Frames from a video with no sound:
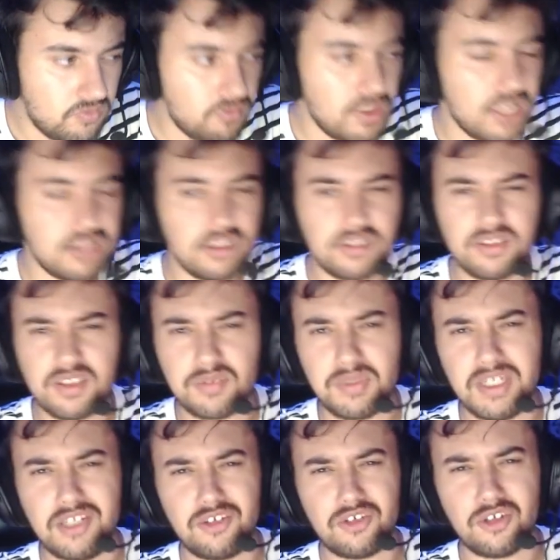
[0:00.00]
Does this mean you
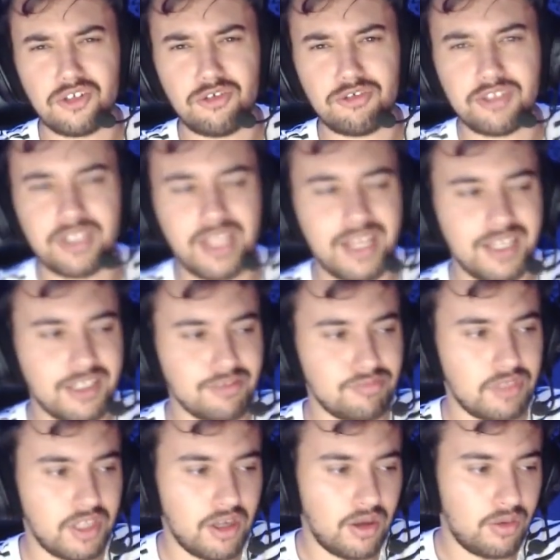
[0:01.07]
shouldn't use the deck?
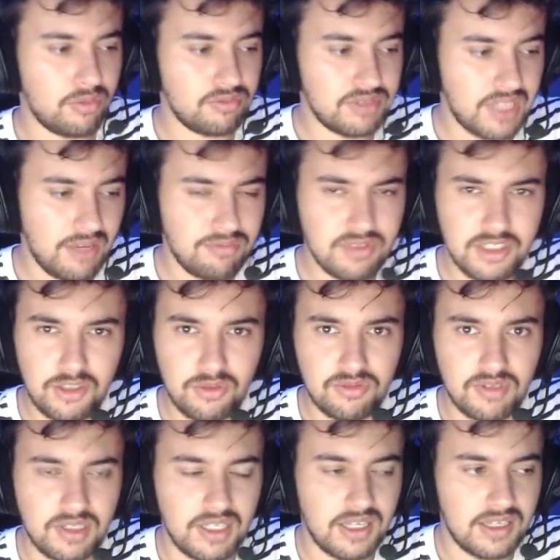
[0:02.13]
No, definitely use the
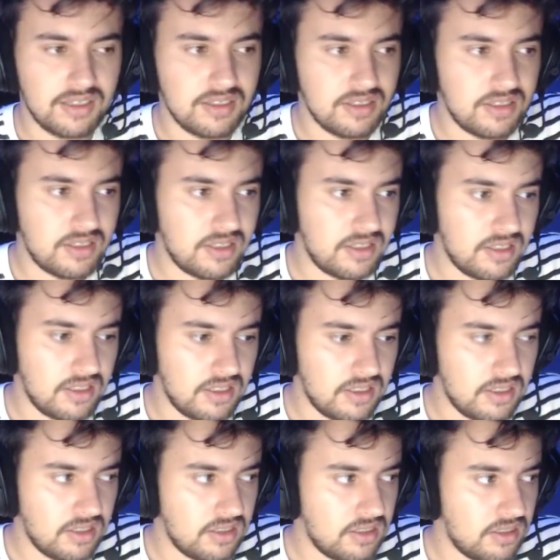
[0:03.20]
deck.
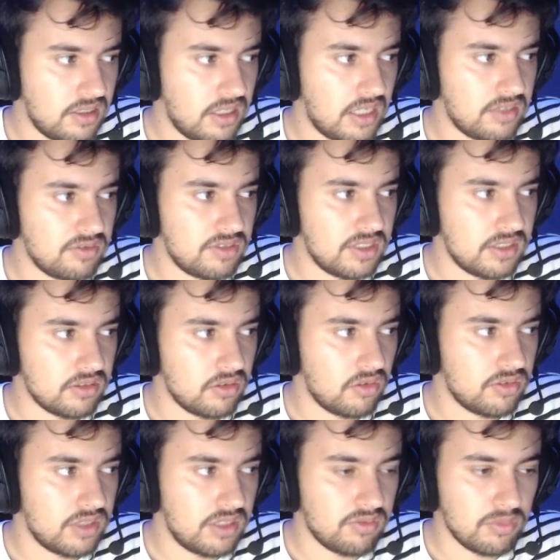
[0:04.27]
As you've seen, there's lots of
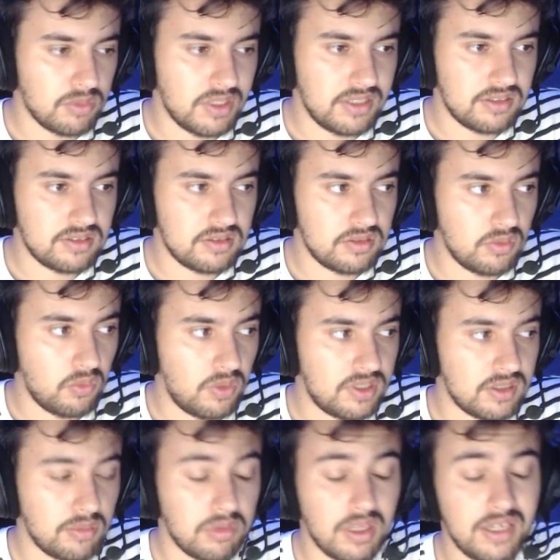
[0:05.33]
different ways to
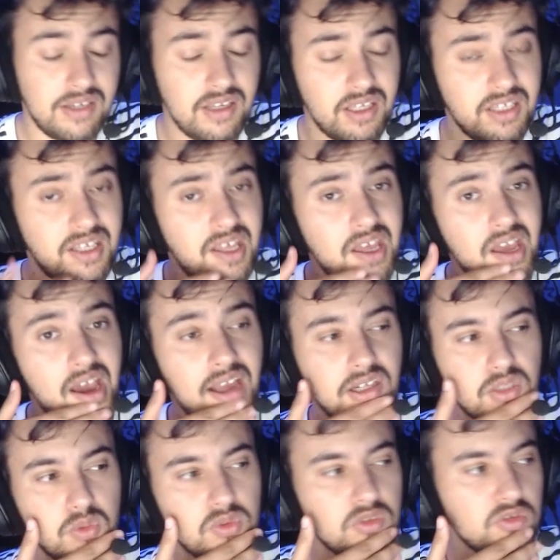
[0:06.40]
play it. I just
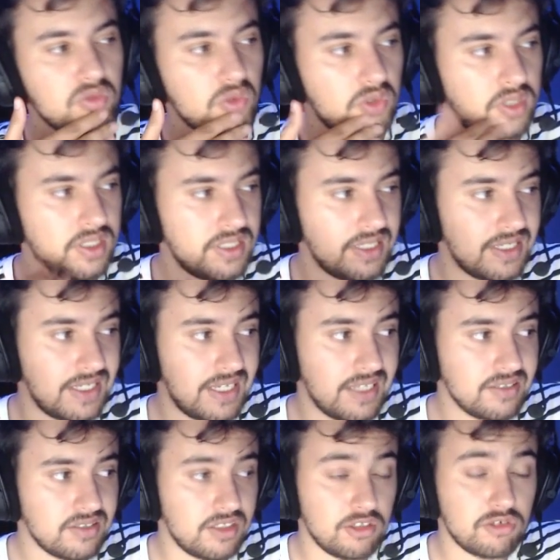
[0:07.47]
wasn't drawing it, and
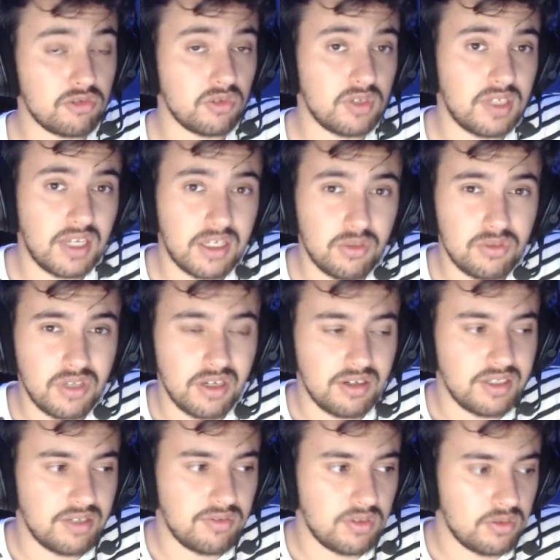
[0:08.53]
against the destroy deck, it was kind of
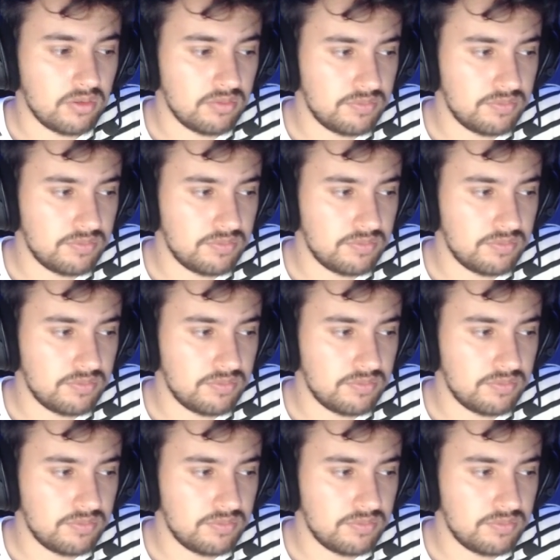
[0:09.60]
difficult.